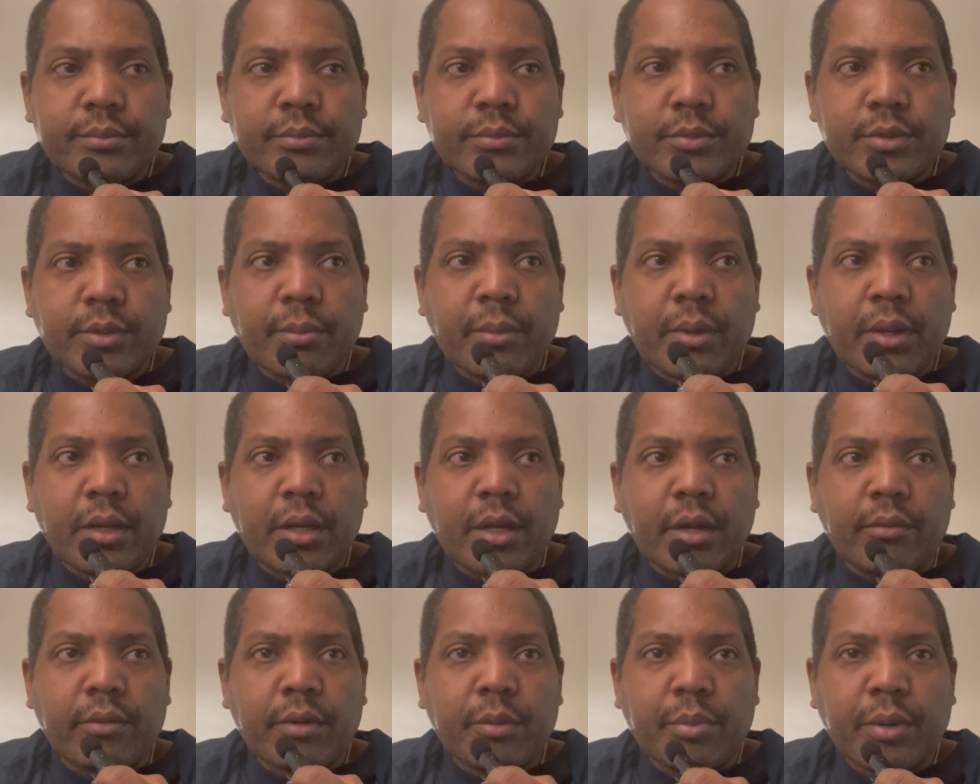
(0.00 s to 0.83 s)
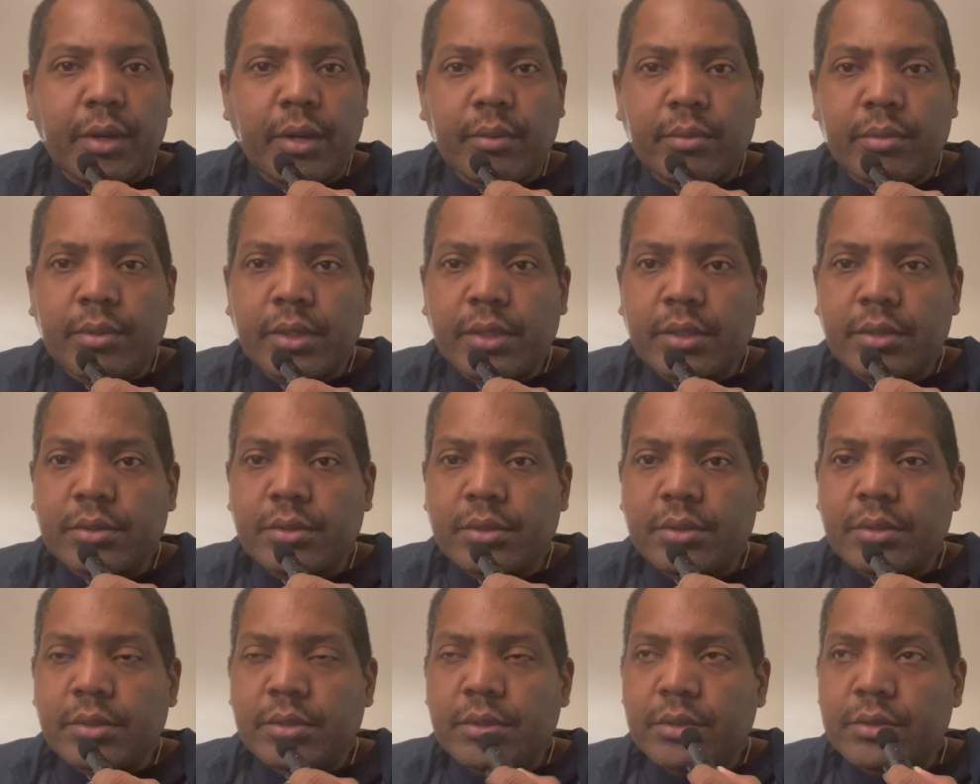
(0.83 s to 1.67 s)
Dominican Republic,
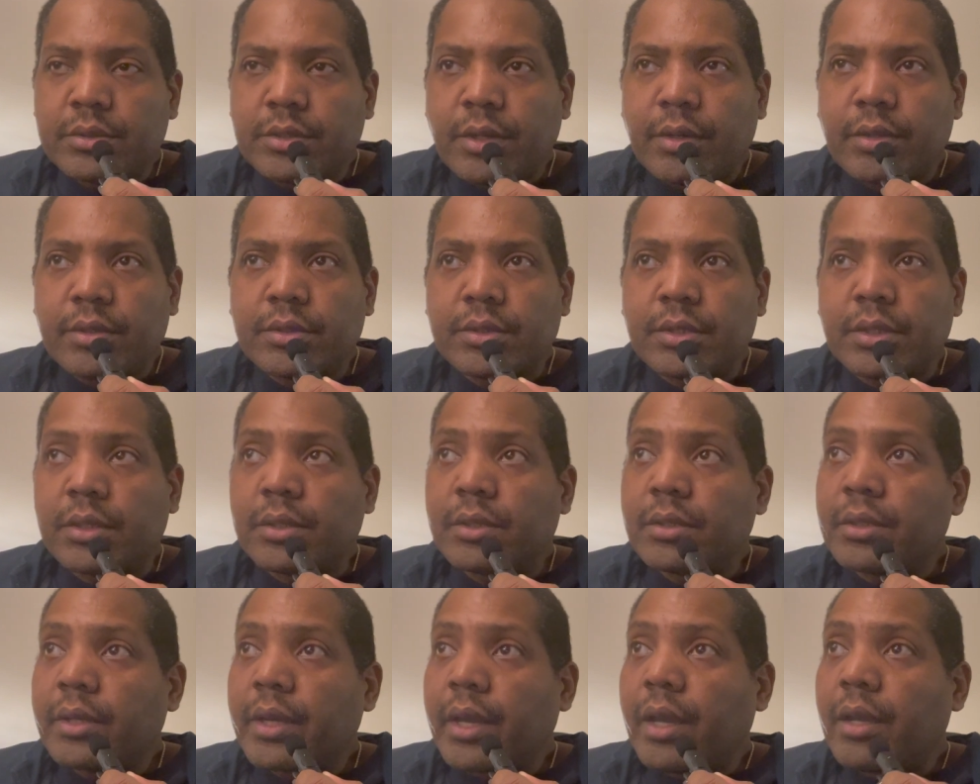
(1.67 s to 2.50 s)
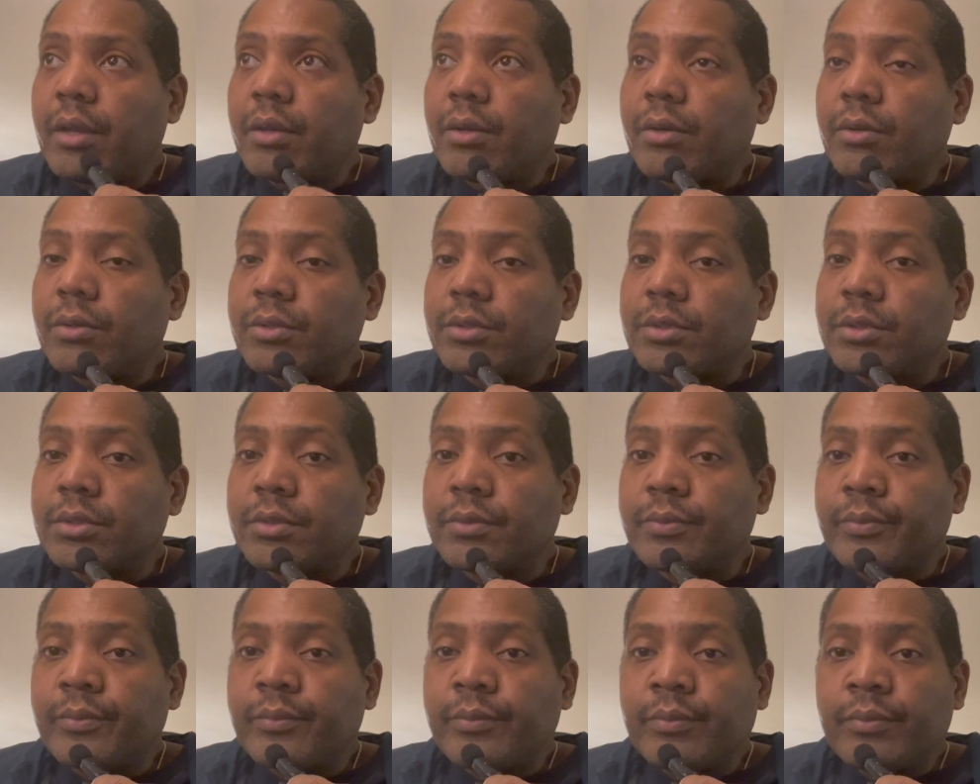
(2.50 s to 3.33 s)
Turks and Caicos,
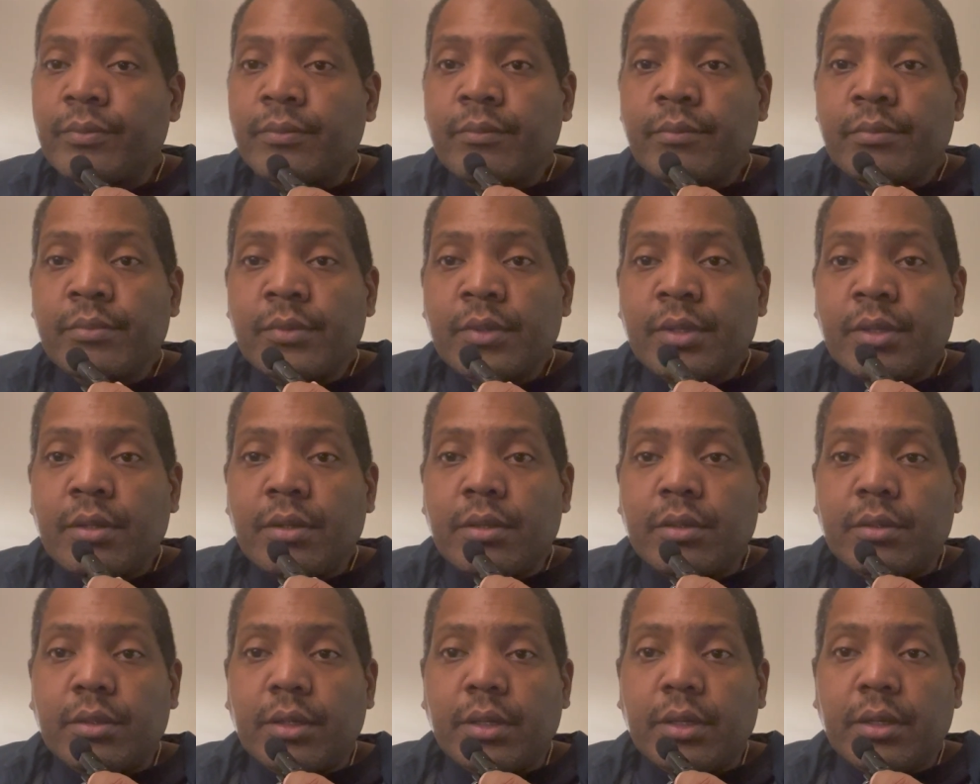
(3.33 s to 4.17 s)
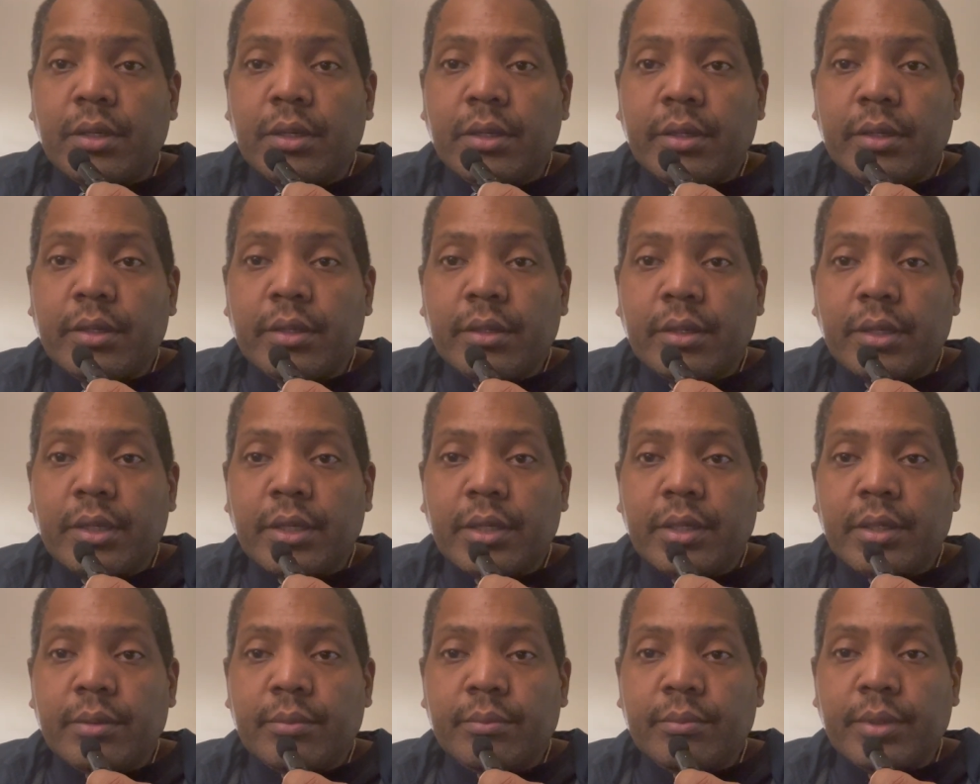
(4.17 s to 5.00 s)
and
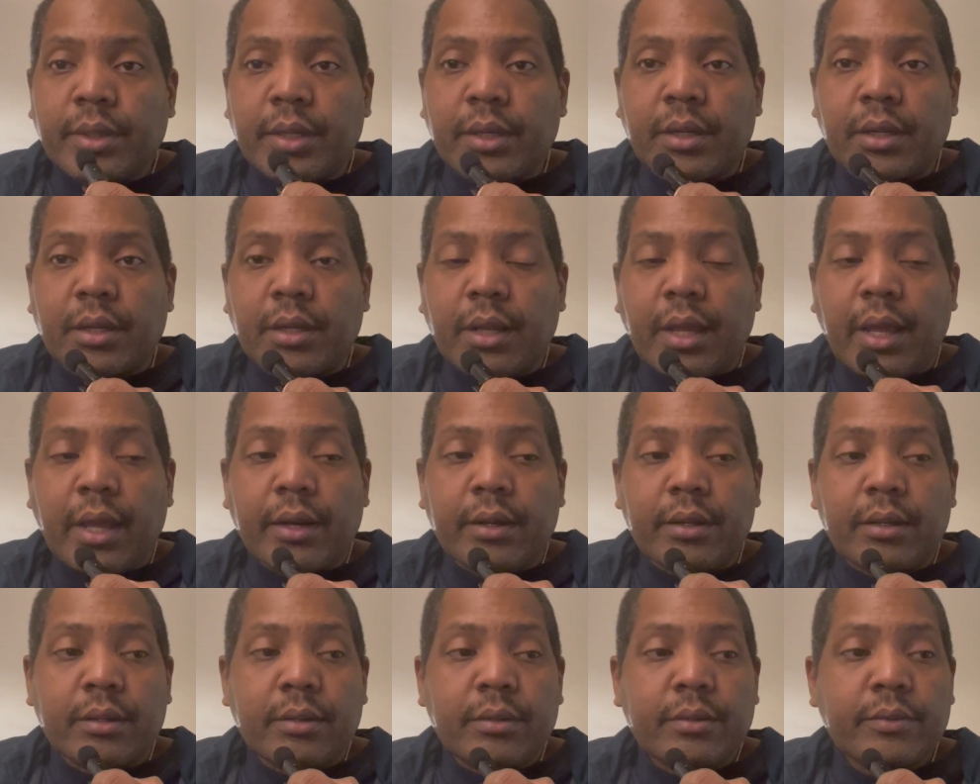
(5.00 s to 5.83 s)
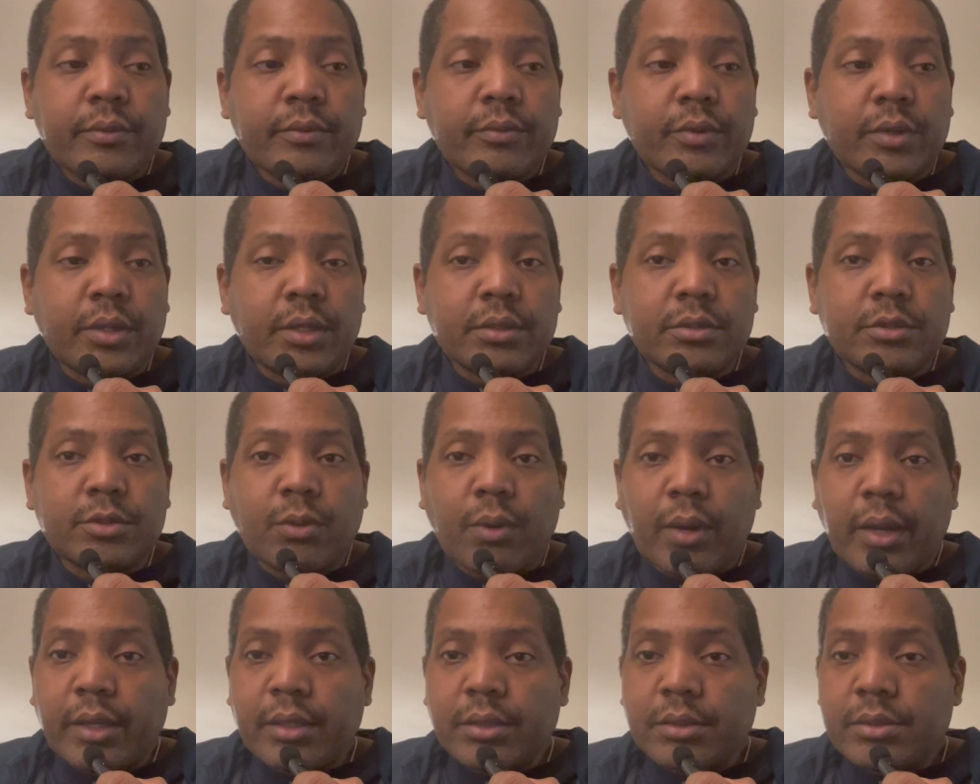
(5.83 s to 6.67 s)
be in Atlanta
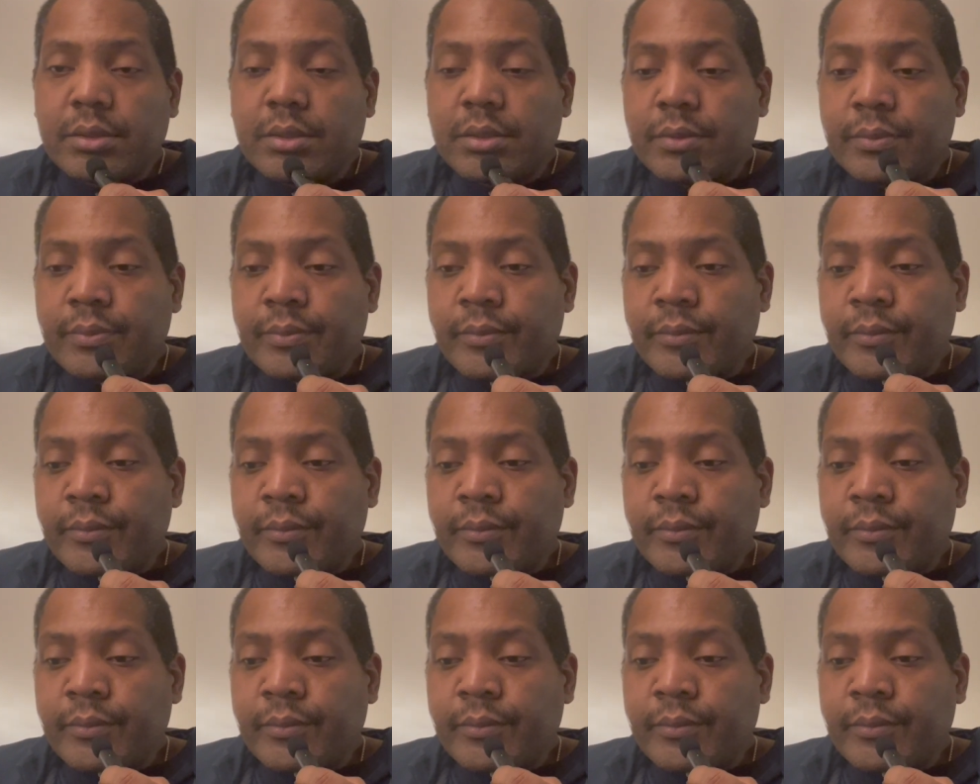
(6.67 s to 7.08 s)
twice,